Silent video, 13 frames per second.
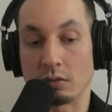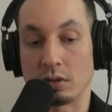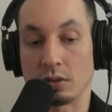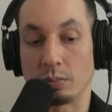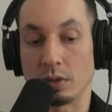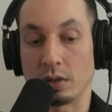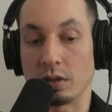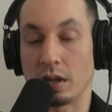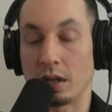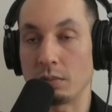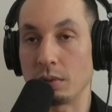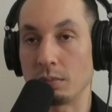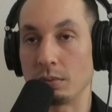but a lot of
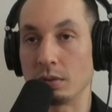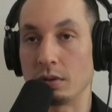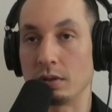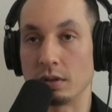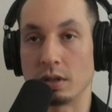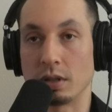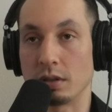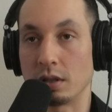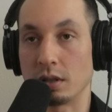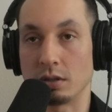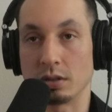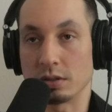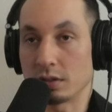people are
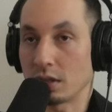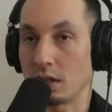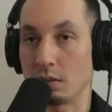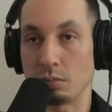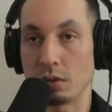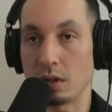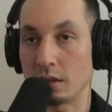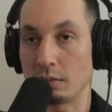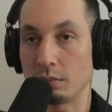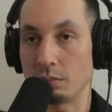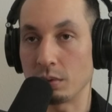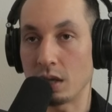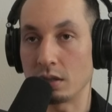just kind of plod-
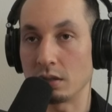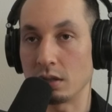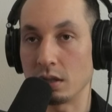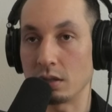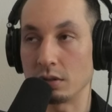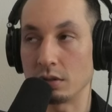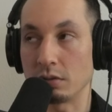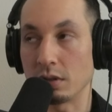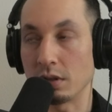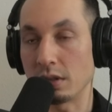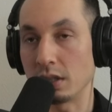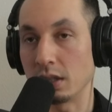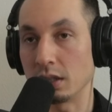plodding along, doing the
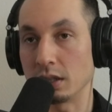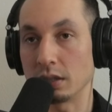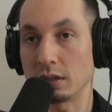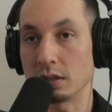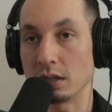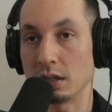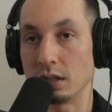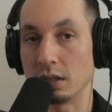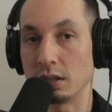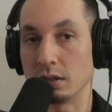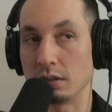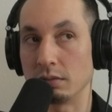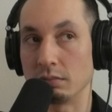thing, and
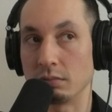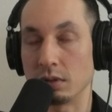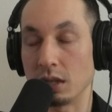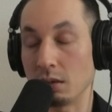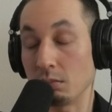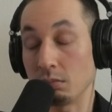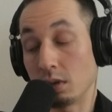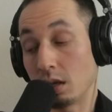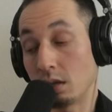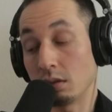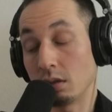yeah, I don't know.